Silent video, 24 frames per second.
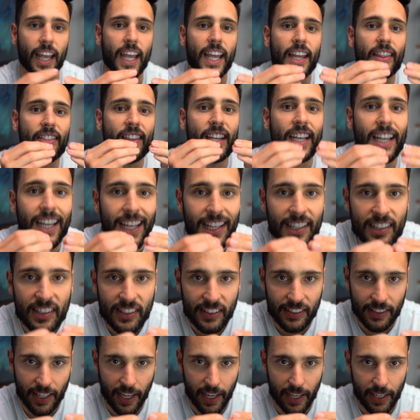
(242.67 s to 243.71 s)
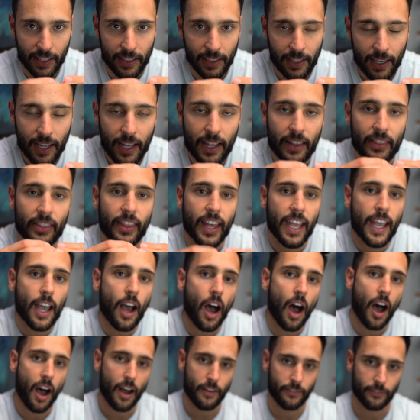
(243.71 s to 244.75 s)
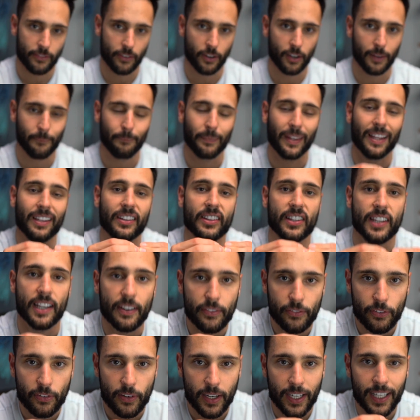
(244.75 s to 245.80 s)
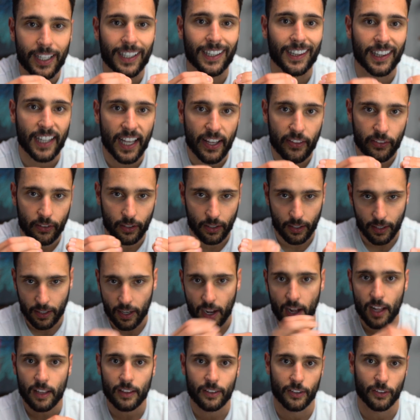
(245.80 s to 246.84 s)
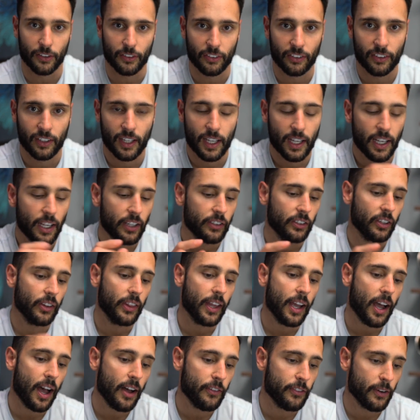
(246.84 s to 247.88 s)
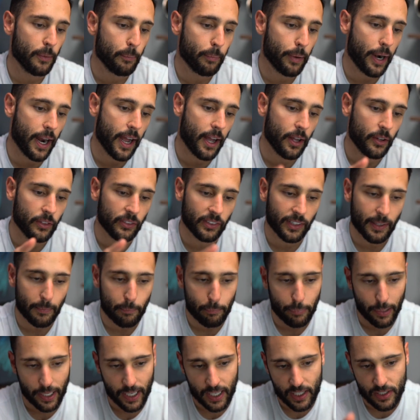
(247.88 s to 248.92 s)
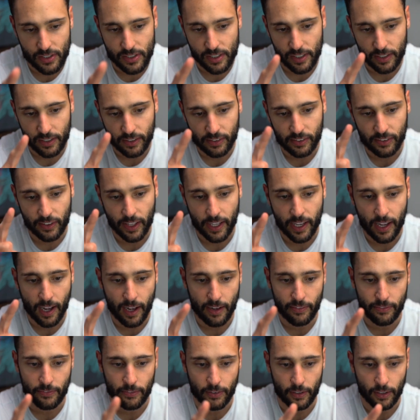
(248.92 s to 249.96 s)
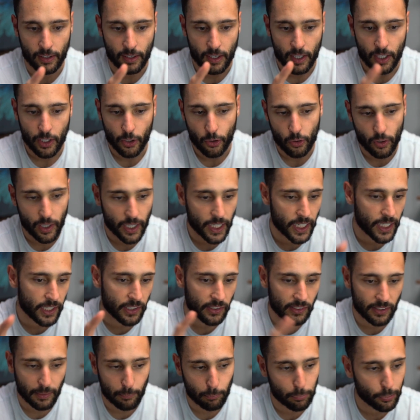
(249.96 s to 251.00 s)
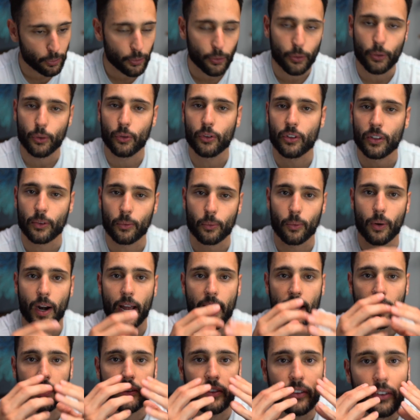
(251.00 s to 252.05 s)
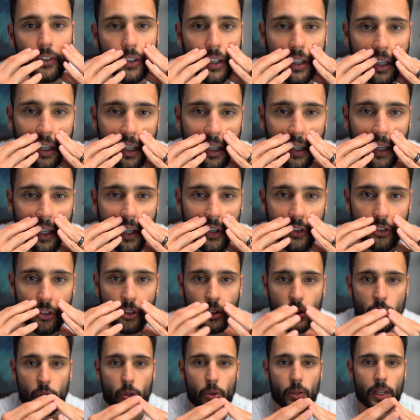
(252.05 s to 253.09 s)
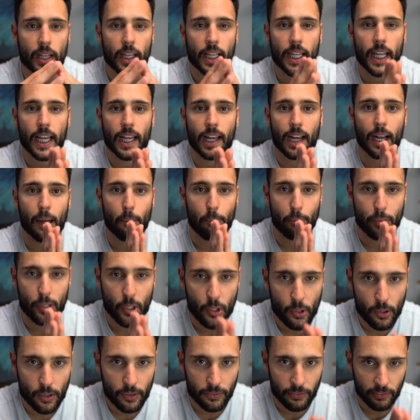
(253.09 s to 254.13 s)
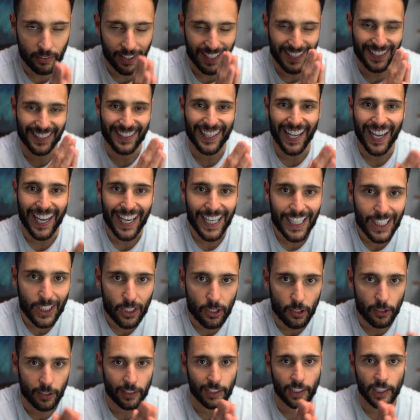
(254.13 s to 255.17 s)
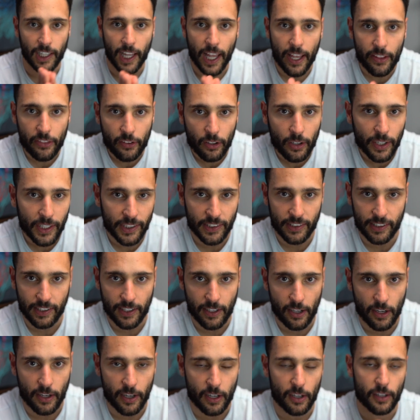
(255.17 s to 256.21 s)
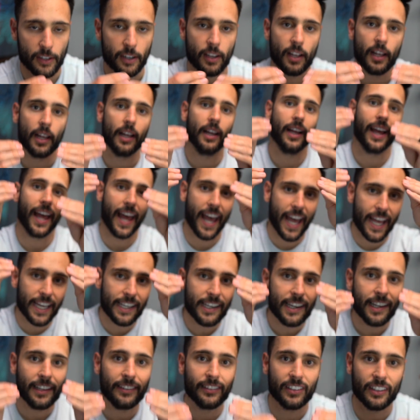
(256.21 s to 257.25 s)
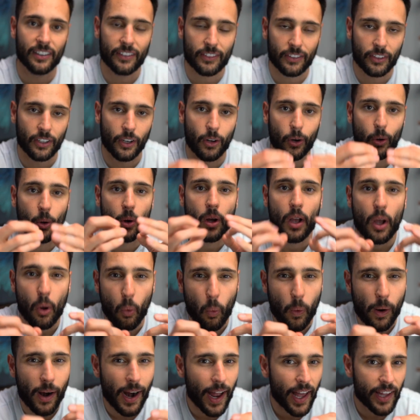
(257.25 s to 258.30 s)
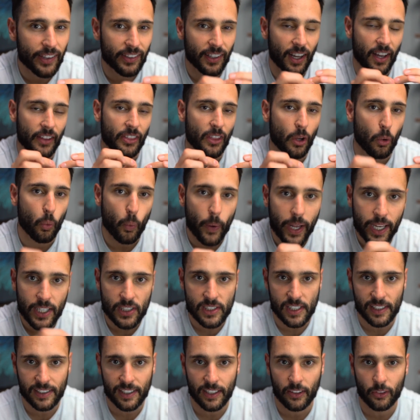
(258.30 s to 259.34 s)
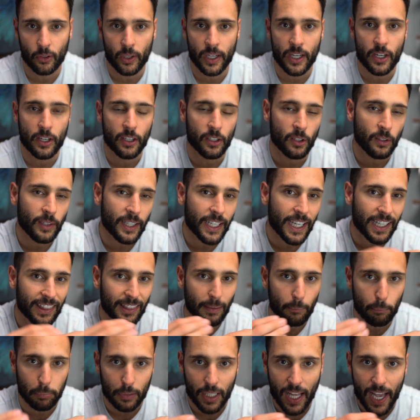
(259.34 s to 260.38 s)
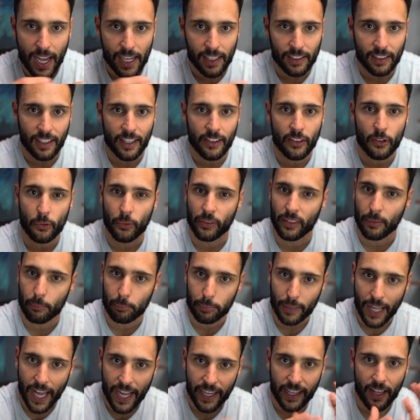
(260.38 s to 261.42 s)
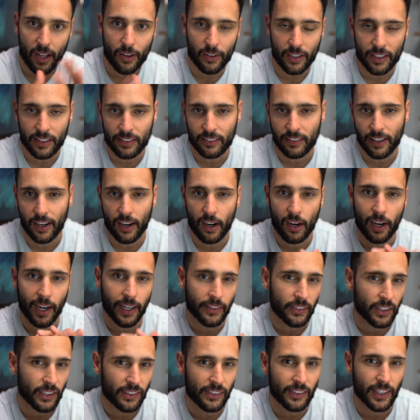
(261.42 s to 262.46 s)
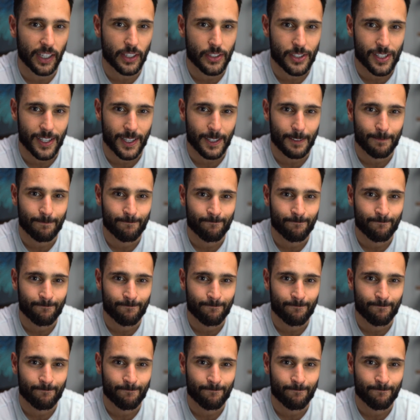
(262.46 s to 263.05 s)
In the inside, they offer different leather colors. So they offer browns and beiges, they offer greens and blues and reds. So you can get a beautifully tailored leather interior head to toe, whereas on the wing GT3, you can only get the black leather with the black Alcantara and the stitching.